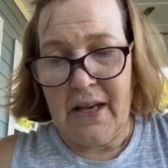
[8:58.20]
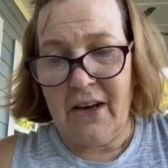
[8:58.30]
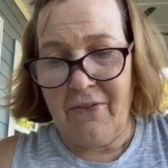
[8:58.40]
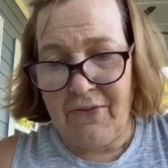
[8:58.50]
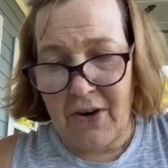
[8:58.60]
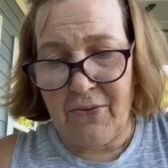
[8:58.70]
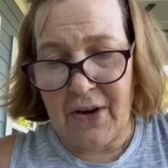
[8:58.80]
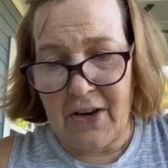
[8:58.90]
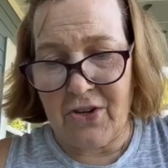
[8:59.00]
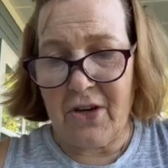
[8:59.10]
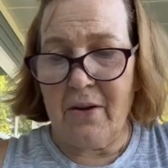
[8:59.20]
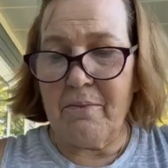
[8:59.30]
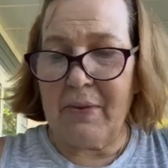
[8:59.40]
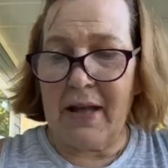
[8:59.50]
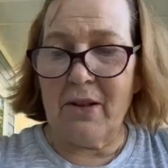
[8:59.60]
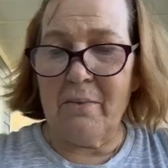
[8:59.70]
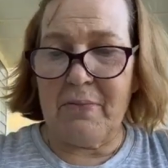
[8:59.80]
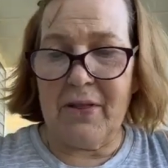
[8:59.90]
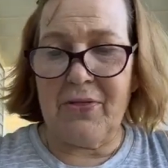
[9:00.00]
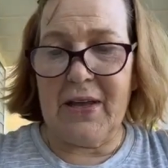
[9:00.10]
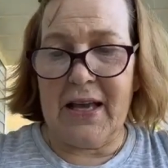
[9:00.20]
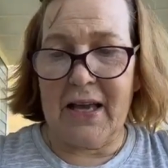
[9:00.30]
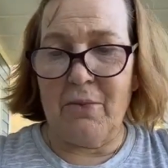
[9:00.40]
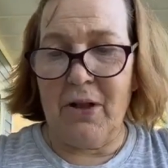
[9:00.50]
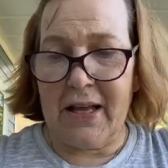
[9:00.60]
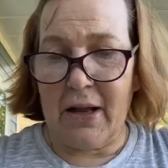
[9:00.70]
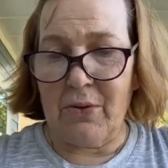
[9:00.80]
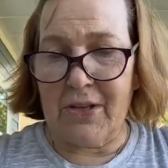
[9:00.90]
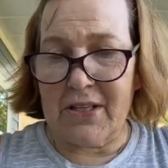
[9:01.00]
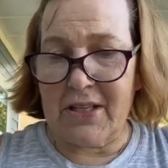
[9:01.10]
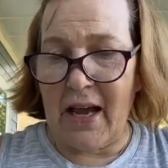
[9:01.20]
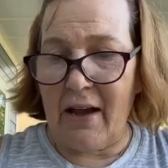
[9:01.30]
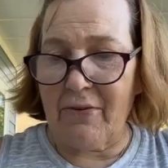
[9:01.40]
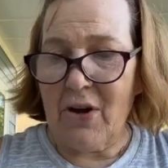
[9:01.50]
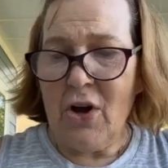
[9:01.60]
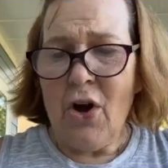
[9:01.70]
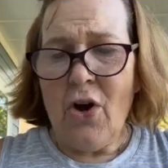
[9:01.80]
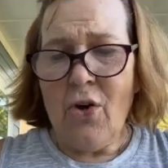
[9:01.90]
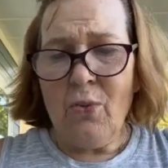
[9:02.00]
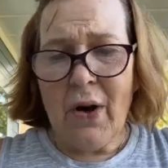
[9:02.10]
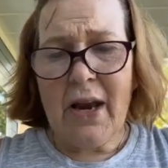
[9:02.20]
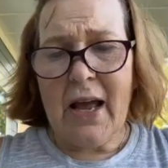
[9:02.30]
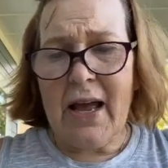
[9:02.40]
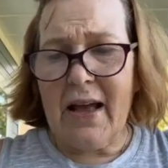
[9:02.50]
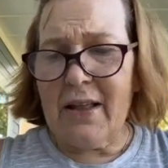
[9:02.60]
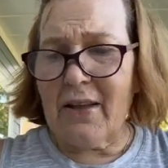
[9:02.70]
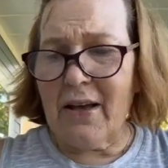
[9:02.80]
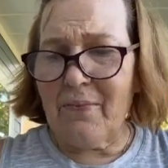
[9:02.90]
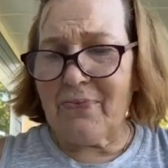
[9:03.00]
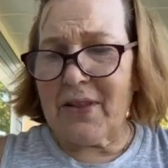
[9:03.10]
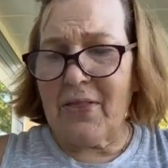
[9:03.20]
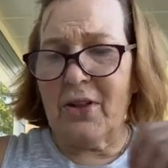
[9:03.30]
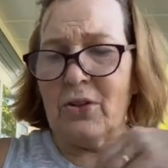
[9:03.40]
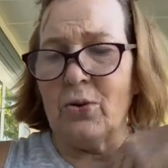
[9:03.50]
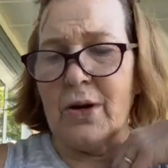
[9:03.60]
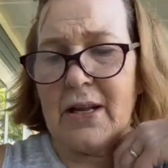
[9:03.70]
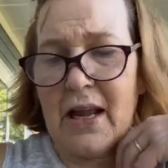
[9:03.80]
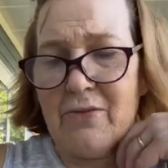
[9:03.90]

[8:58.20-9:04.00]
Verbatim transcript: In a fit of rage, Balaam bit the animal again with his staff. What and the, then the Lord